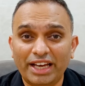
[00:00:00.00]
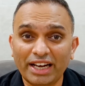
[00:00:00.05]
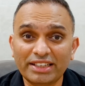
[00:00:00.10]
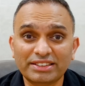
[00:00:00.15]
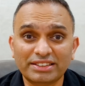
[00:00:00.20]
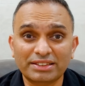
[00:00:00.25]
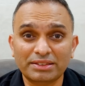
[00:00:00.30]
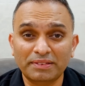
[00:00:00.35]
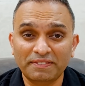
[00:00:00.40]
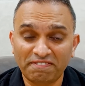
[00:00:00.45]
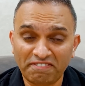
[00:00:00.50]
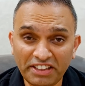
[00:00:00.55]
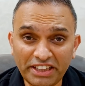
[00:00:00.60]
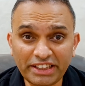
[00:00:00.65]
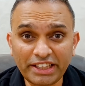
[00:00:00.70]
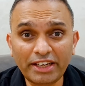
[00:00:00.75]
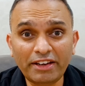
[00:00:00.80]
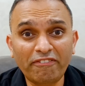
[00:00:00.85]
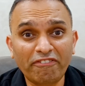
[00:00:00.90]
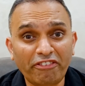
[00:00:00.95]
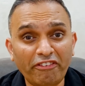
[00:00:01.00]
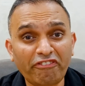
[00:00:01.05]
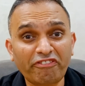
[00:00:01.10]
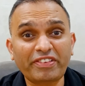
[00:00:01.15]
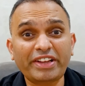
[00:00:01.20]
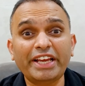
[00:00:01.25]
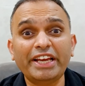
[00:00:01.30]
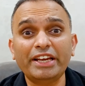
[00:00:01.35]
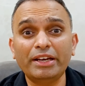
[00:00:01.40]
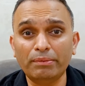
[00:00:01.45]
that's within
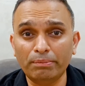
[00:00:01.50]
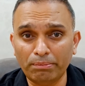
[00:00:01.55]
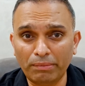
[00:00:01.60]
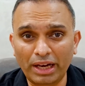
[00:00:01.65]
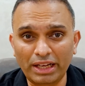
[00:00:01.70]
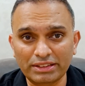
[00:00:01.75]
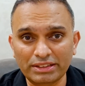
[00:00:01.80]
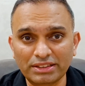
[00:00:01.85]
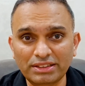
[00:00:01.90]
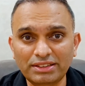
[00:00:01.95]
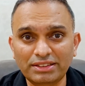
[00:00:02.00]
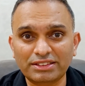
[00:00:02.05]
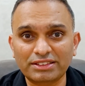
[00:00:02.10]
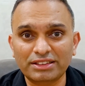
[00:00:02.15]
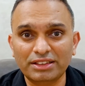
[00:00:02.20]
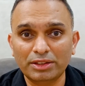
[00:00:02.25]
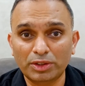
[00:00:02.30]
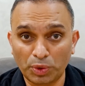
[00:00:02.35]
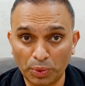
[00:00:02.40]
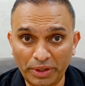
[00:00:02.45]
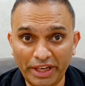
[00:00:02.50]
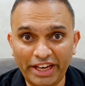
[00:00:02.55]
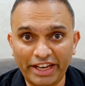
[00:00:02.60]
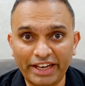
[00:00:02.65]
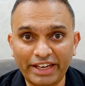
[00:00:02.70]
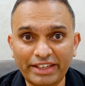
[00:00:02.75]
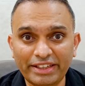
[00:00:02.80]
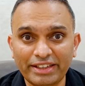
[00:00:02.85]
15 months to date,